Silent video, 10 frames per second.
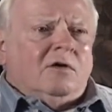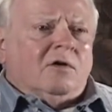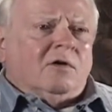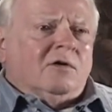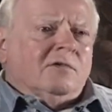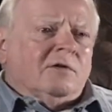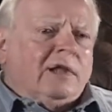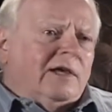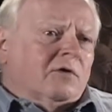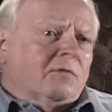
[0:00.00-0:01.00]
or
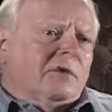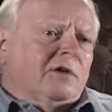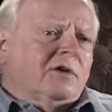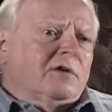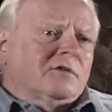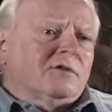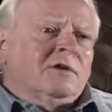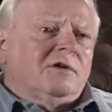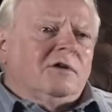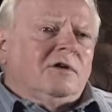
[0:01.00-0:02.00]
later, because
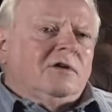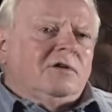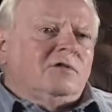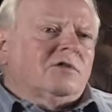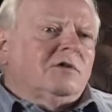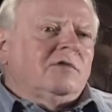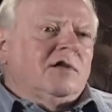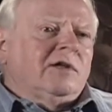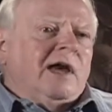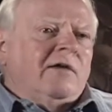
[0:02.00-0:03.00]
you still
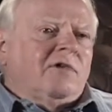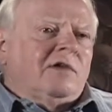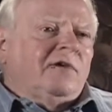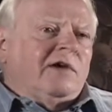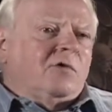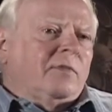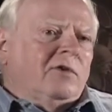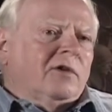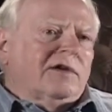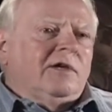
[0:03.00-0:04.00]
didn't have the
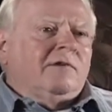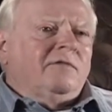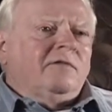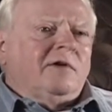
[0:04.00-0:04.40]
availability of,